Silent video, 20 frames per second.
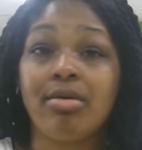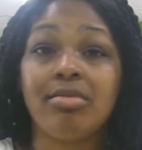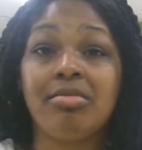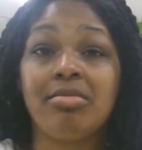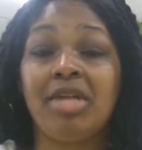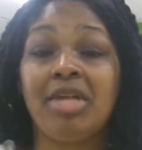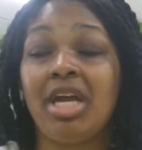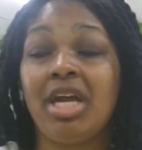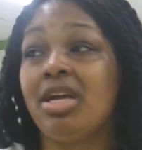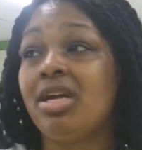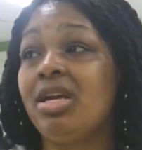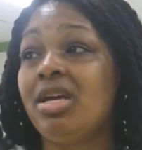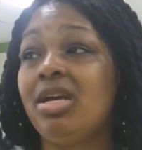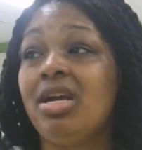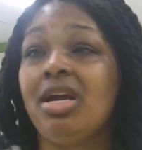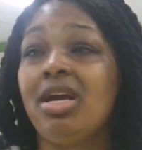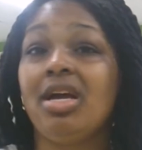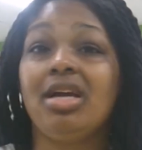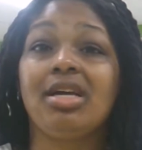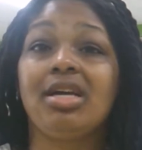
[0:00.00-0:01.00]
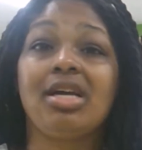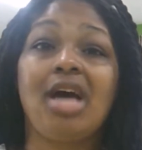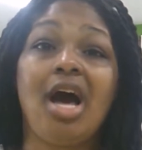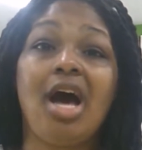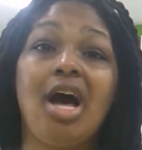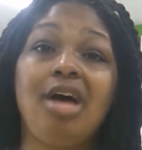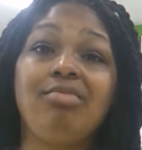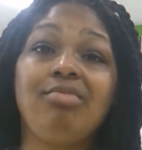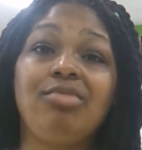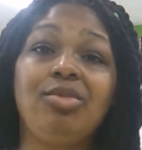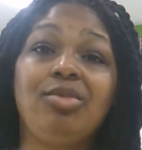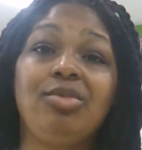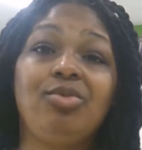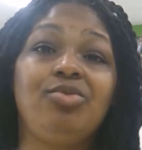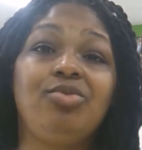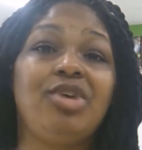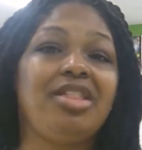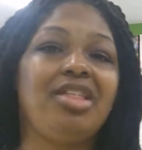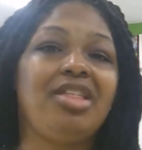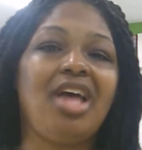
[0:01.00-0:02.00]
Like, come
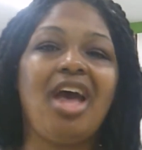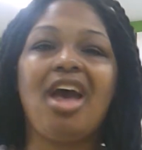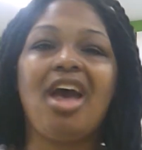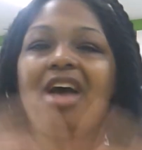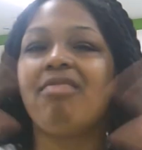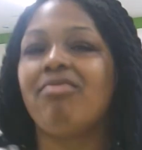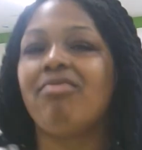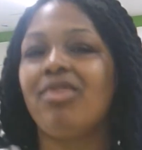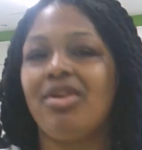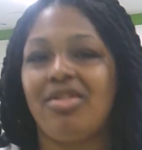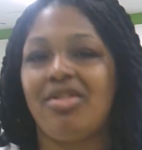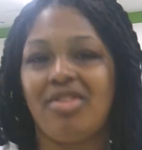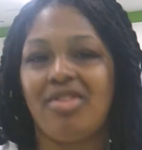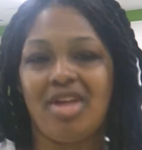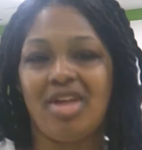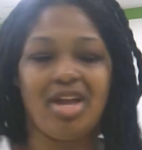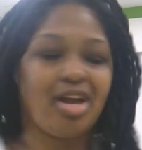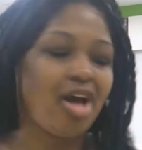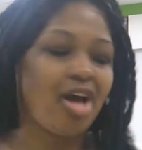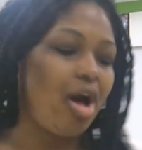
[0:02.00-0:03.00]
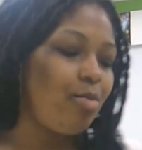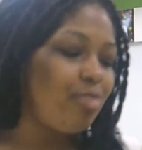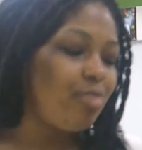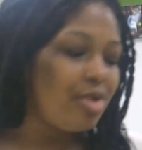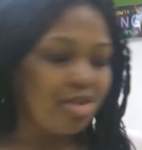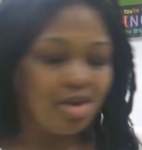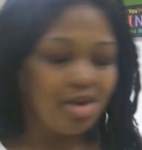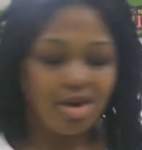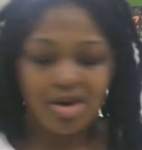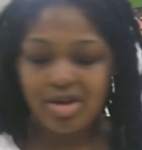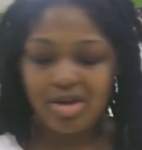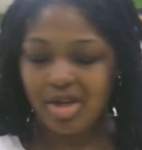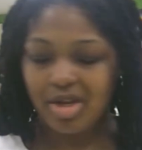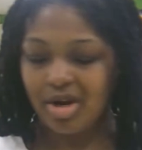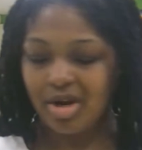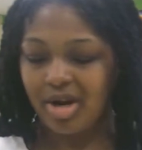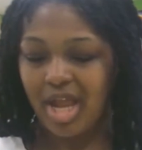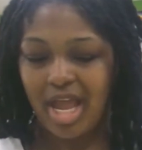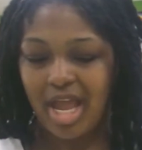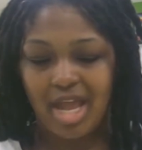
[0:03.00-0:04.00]
with everything. Come with your
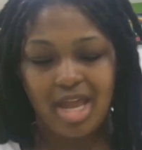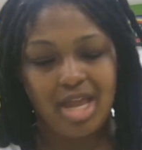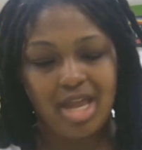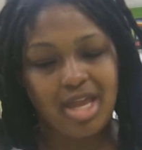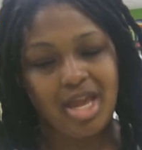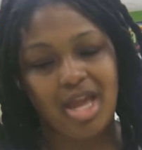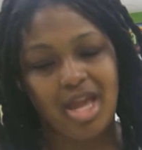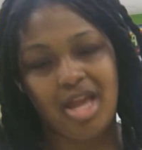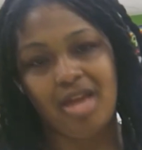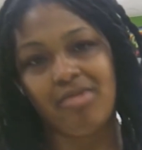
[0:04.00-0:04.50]
A game.